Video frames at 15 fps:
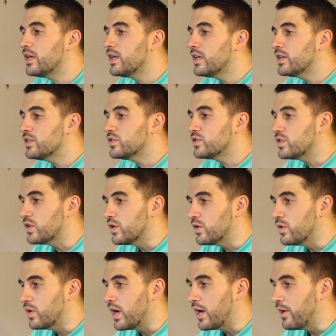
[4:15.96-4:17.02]
So
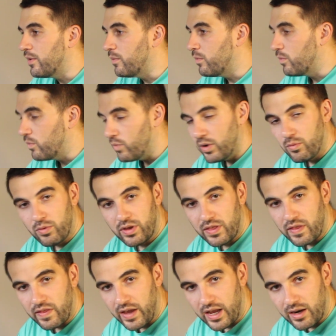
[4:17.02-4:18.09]
I went with
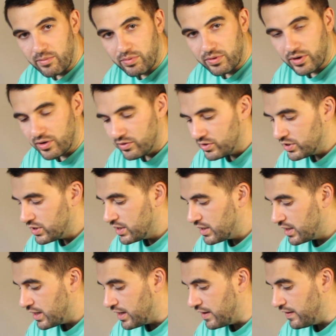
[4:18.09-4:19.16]
that approach,
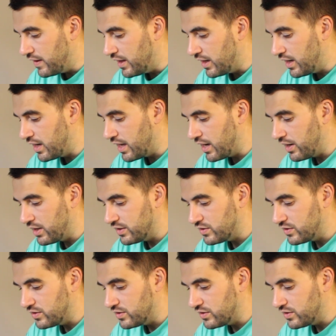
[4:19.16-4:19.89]
and then I